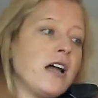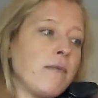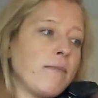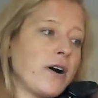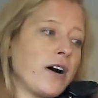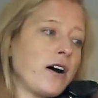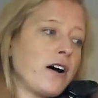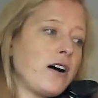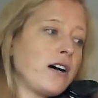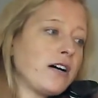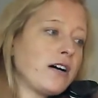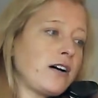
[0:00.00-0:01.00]

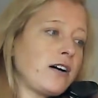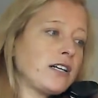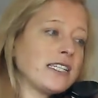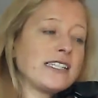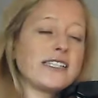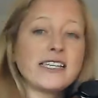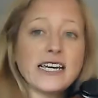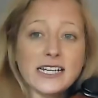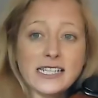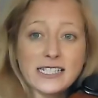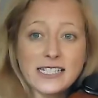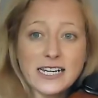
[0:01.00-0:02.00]
bar
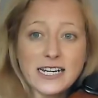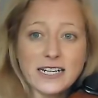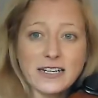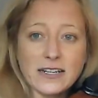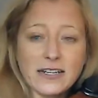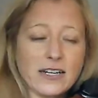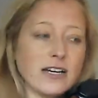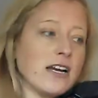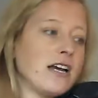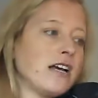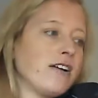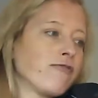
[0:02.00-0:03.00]
16,
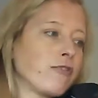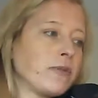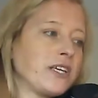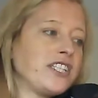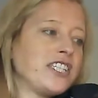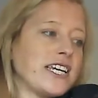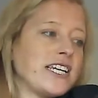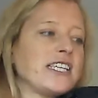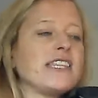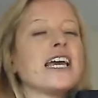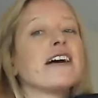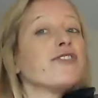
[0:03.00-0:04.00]
from the D to
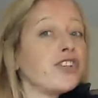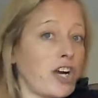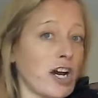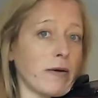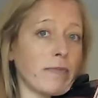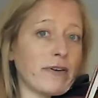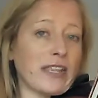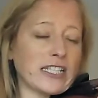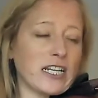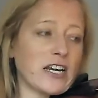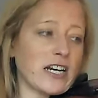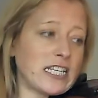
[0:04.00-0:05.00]
the F sharp. That's a
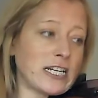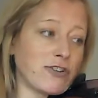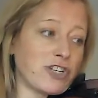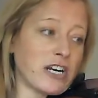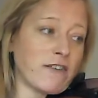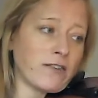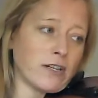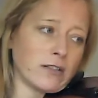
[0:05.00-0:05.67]
nice little shift.